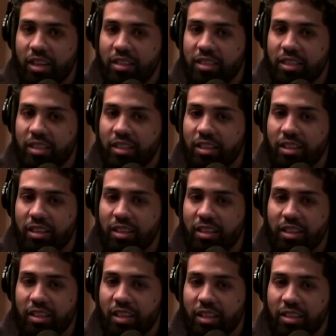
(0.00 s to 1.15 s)
it's in the
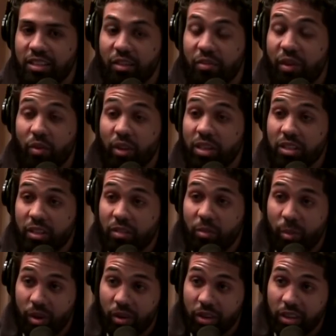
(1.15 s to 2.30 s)
it's in the foundation of
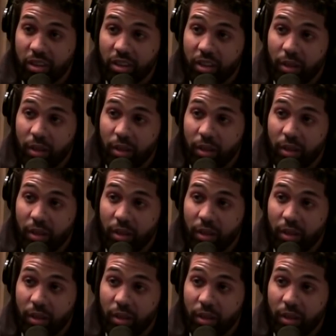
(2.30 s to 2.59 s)
America.